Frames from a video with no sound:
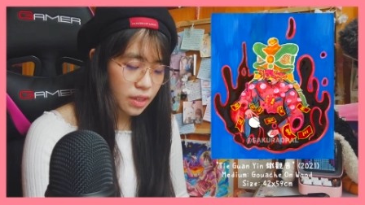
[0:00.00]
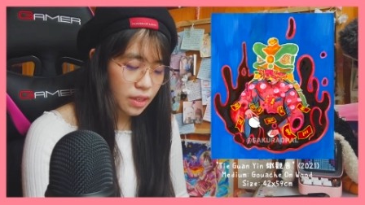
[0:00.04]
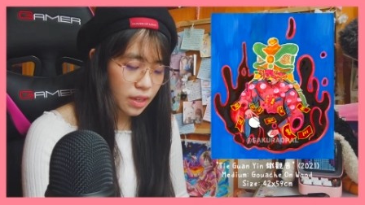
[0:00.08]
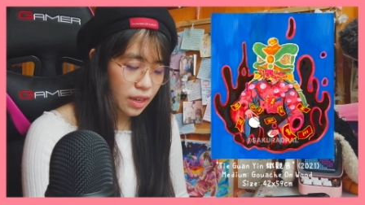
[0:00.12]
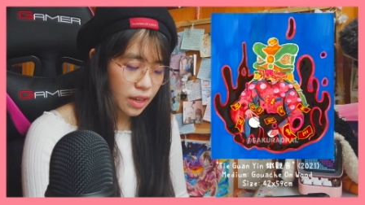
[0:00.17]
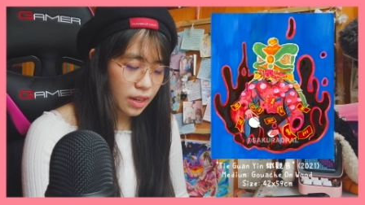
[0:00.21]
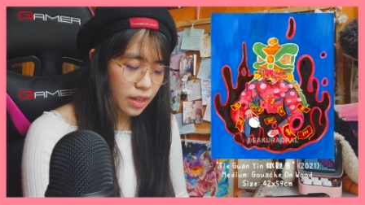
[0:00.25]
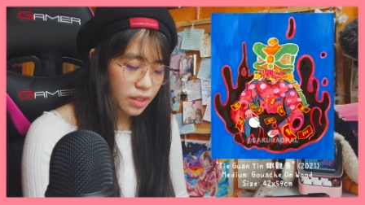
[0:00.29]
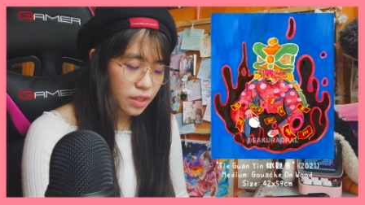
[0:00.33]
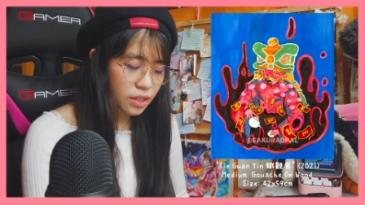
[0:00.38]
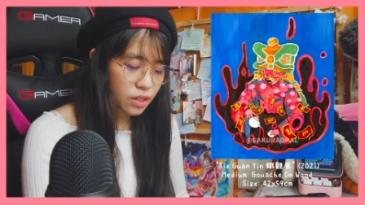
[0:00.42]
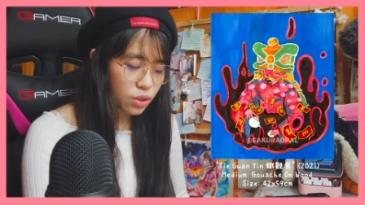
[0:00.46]

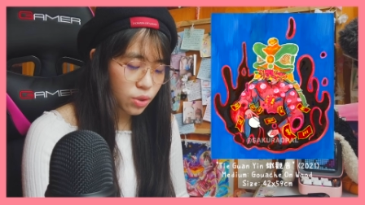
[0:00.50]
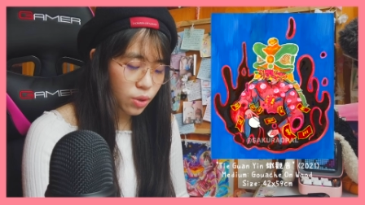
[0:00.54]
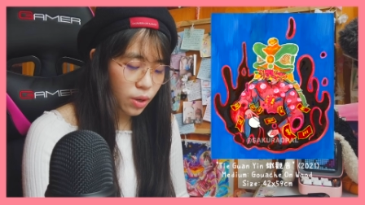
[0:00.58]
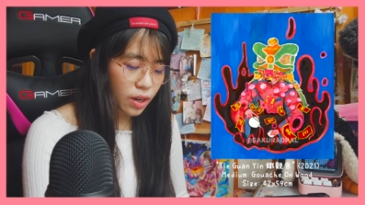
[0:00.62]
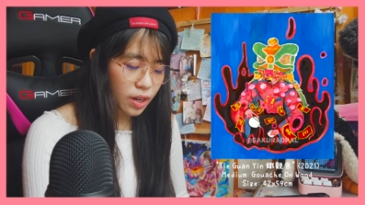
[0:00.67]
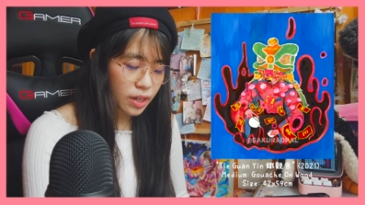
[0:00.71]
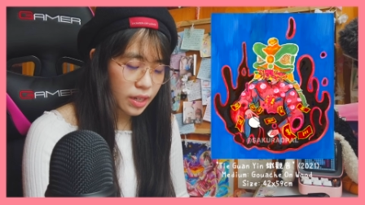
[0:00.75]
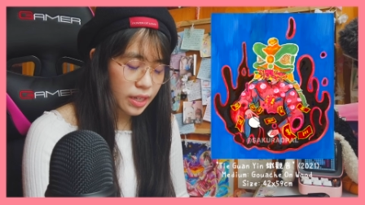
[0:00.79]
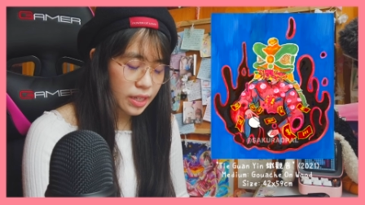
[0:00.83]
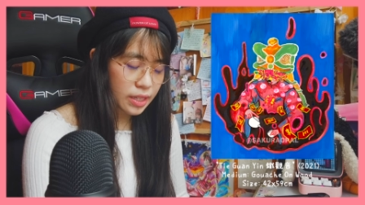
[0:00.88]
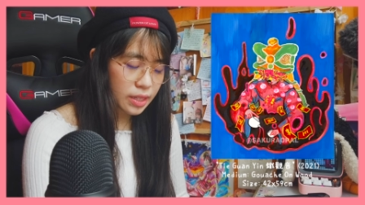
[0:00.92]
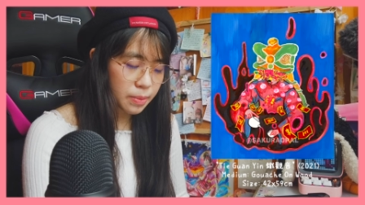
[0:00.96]
And then the
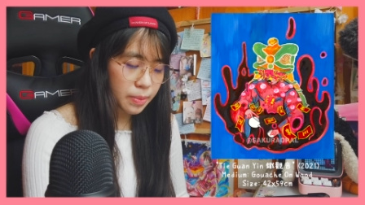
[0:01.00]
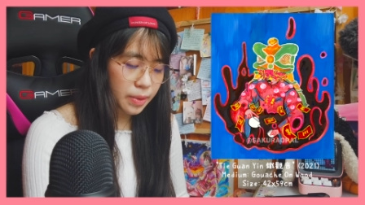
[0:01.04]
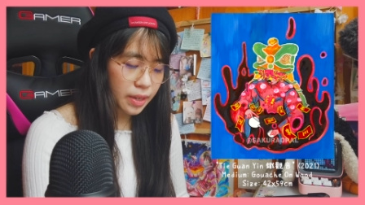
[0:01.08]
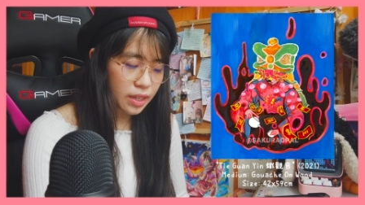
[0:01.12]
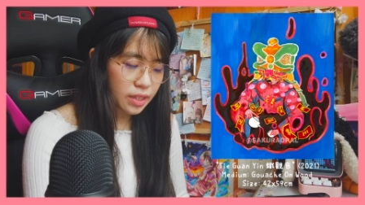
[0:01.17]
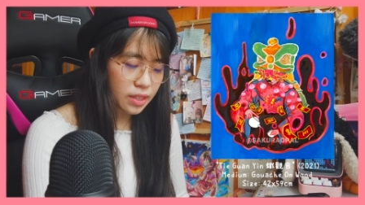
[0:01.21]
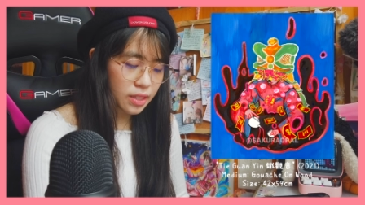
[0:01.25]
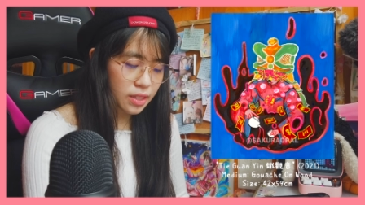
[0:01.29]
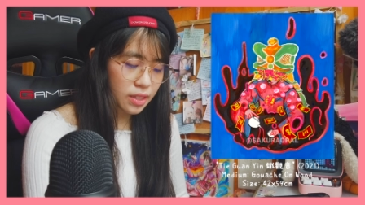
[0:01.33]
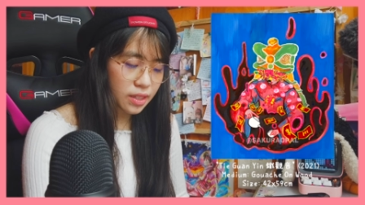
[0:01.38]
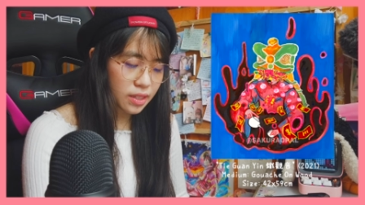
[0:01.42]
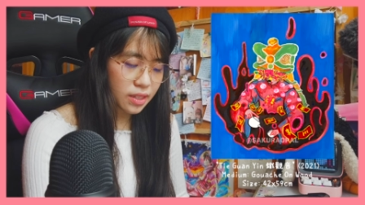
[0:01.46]
drawing is
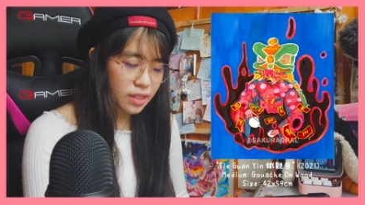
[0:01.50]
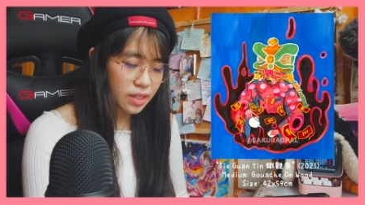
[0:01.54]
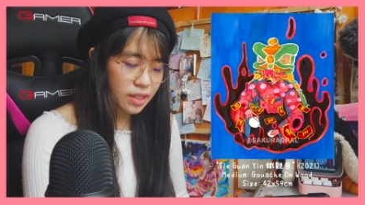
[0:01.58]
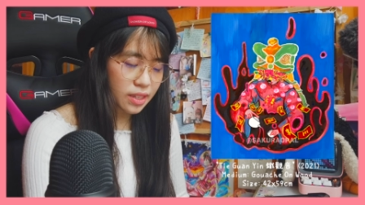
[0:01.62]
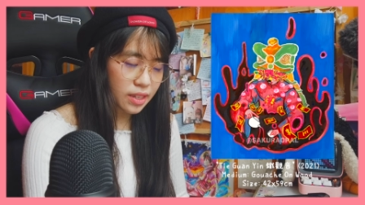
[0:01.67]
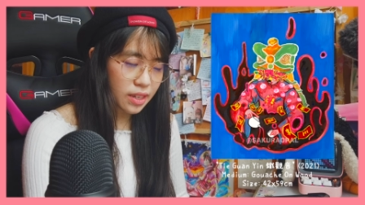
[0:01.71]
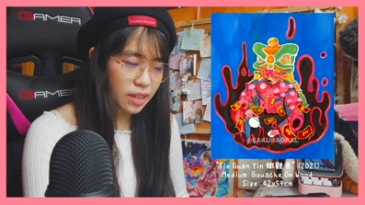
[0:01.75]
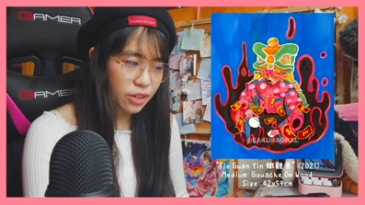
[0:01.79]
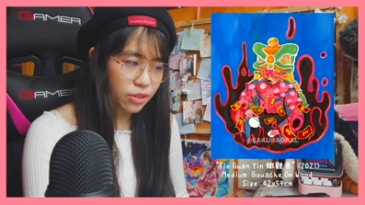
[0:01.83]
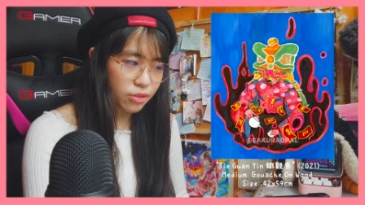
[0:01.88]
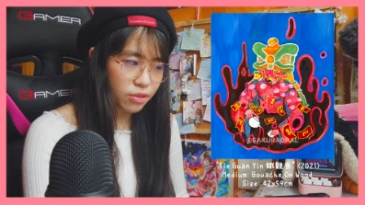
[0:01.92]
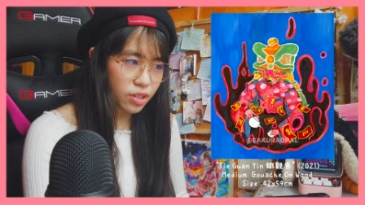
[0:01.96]

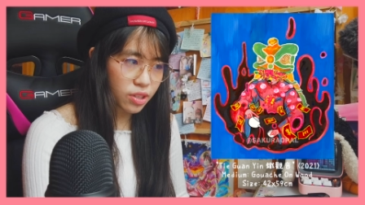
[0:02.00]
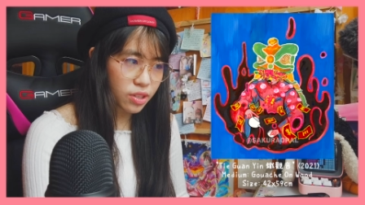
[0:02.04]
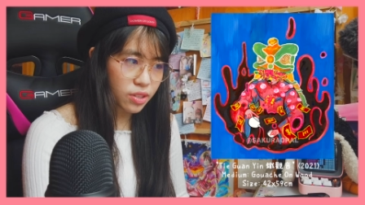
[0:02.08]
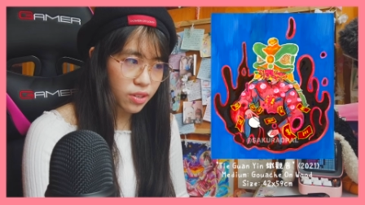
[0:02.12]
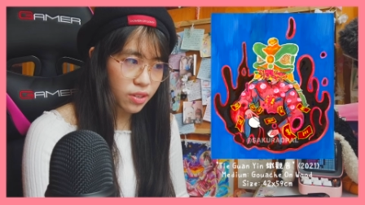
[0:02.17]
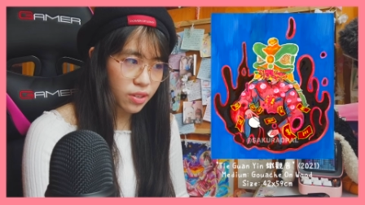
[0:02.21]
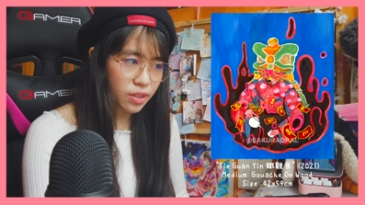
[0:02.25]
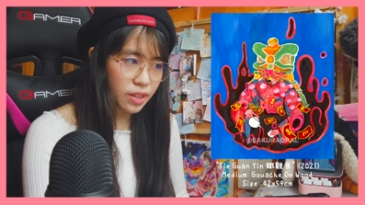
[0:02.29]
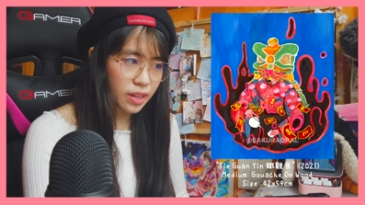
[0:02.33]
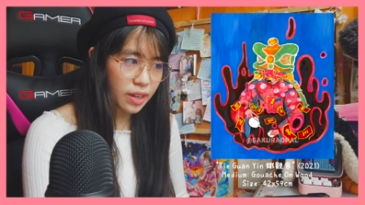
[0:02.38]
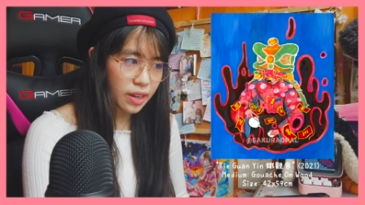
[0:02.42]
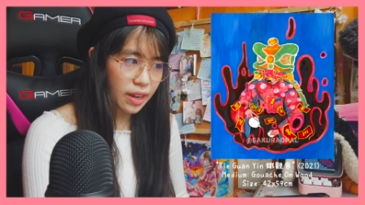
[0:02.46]
basically a
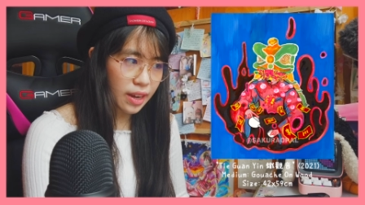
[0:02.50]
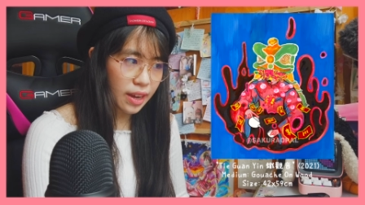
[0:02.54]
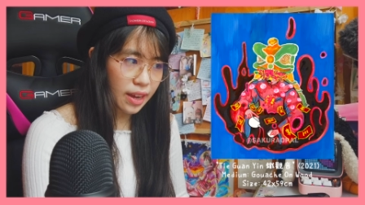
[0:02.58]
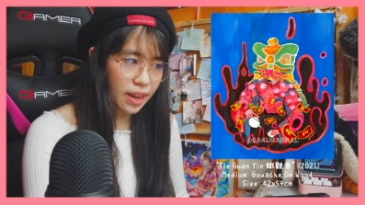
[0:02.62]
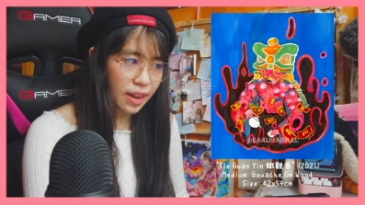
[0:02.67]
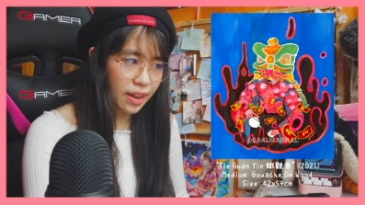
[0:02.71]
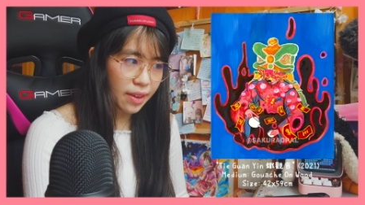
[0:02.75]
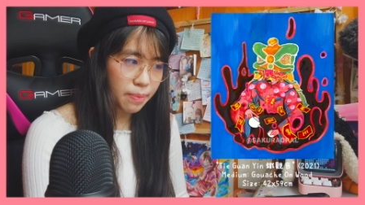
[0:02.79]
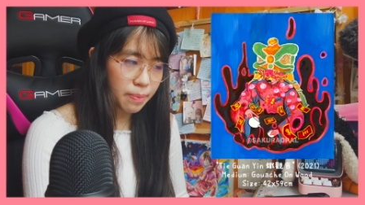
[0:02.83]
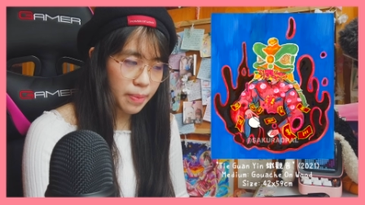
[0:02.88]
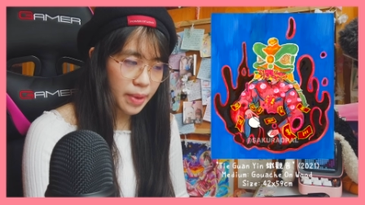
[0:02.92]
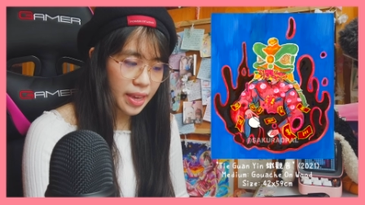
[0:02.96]
creature that
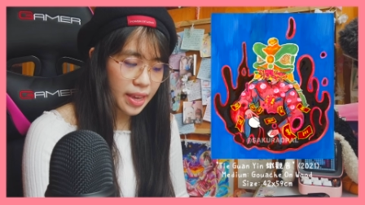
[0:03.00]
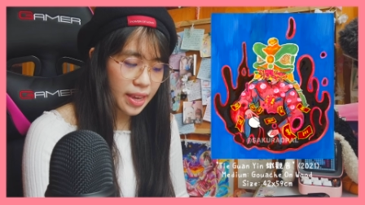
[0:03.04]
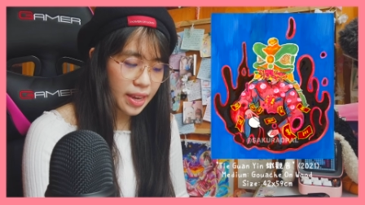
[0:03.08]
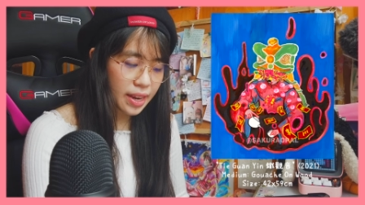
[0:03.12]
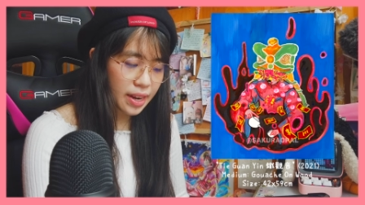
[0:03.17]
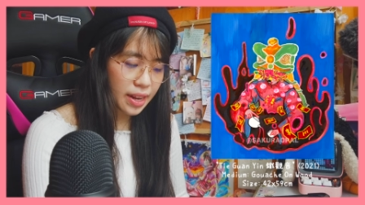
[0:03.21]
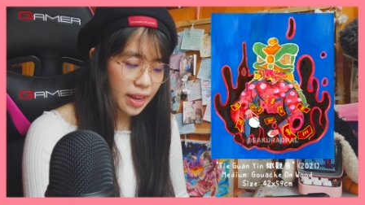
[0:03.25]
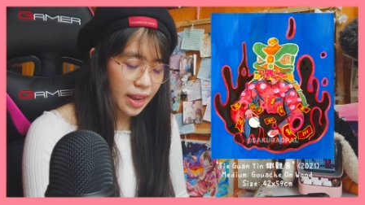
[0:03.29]
I made,